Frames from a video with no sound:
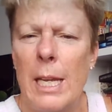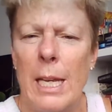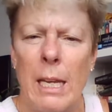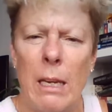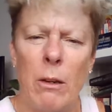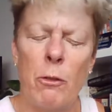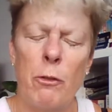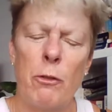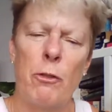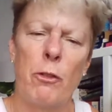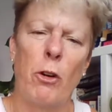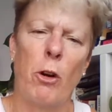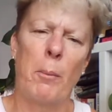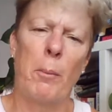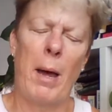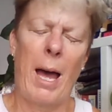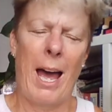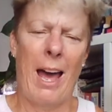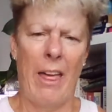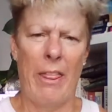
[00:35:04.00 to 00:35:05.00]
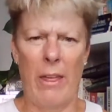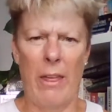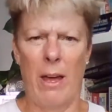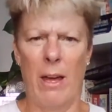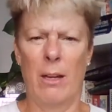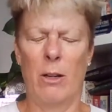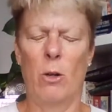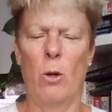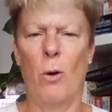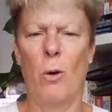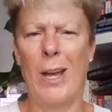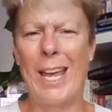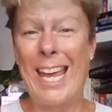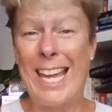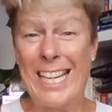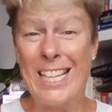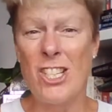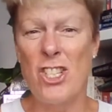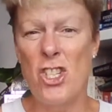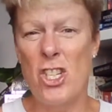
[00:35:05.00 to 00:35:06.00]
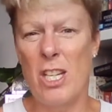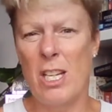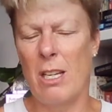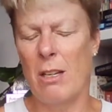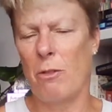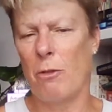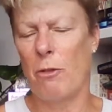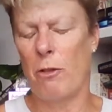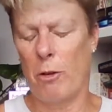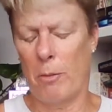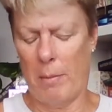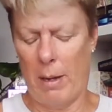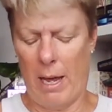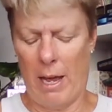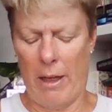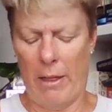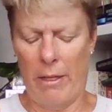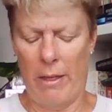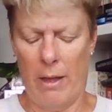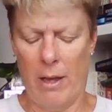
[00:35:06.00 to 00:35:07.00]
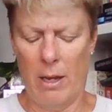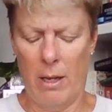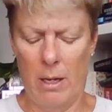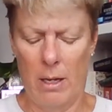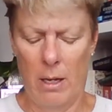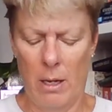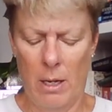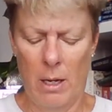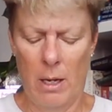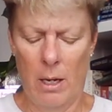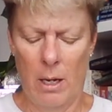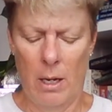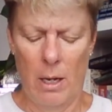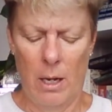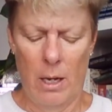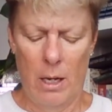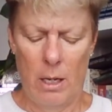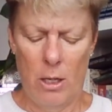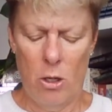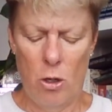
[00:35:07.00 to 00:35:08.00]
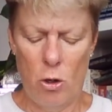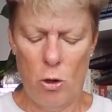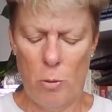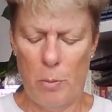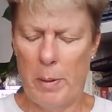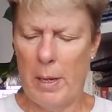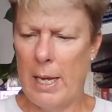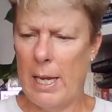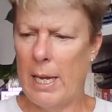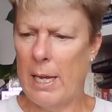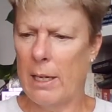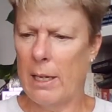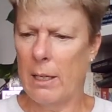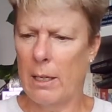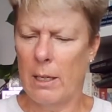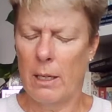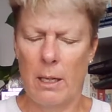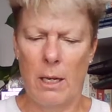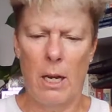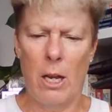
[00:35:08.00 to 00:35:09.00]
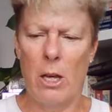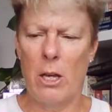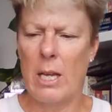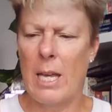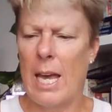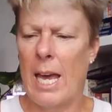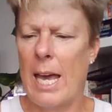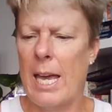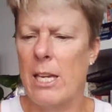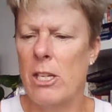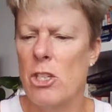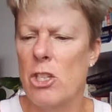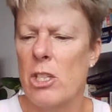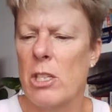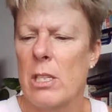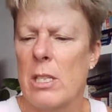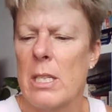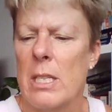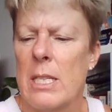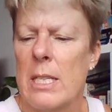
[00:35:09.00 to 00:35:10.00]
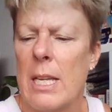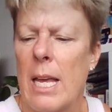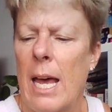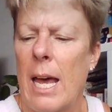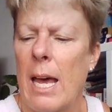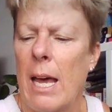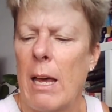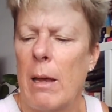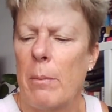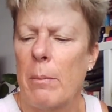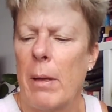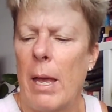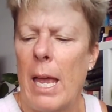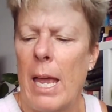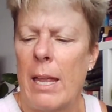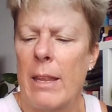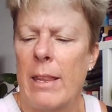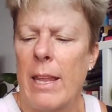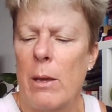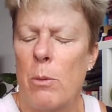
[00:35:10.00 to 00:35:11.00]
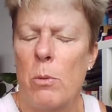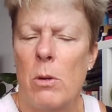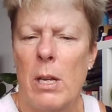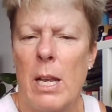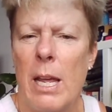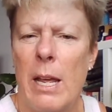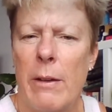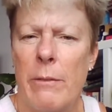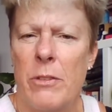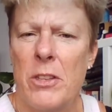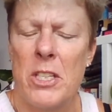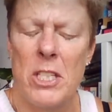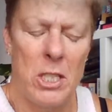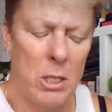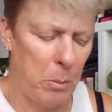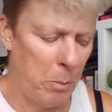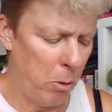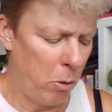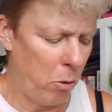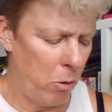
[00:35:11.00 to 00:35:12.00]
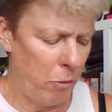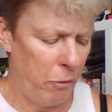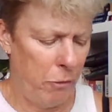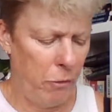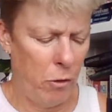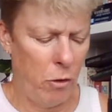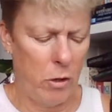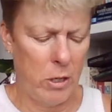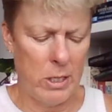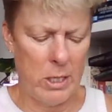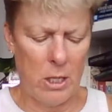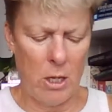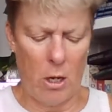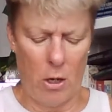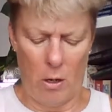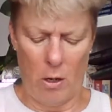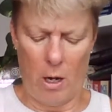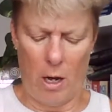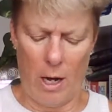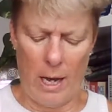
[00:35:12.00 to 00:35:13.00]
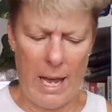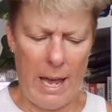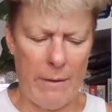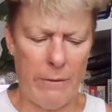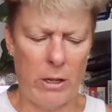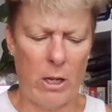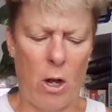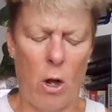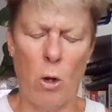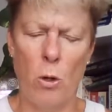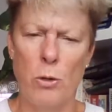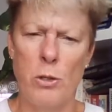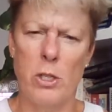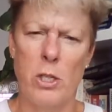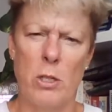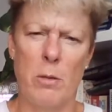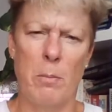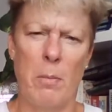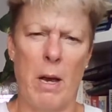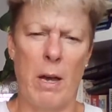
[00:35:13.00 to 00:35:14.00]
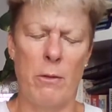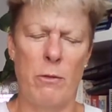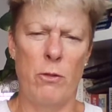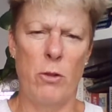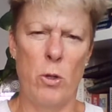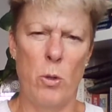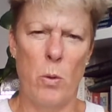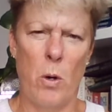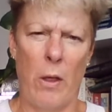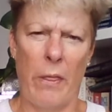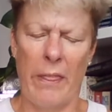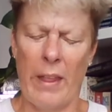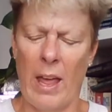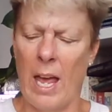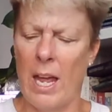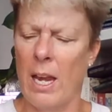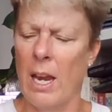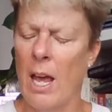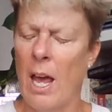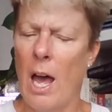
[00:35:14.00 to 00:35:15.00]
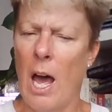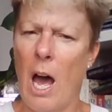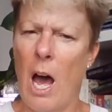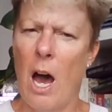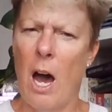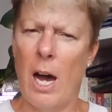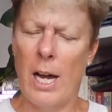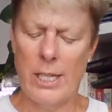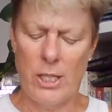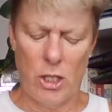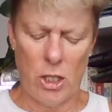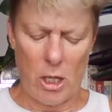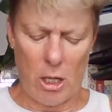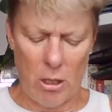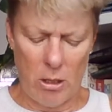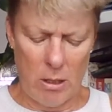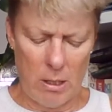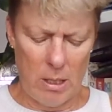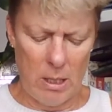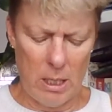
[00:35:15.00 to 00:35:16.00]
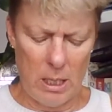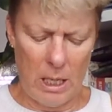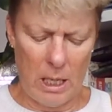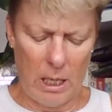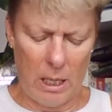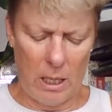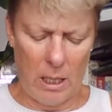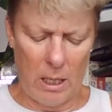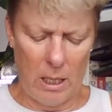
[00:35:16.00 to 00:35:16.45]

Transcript: in from other, or energy in from other European locations, um, and they will have the support for it. So I haven't altered my view on that. I don't think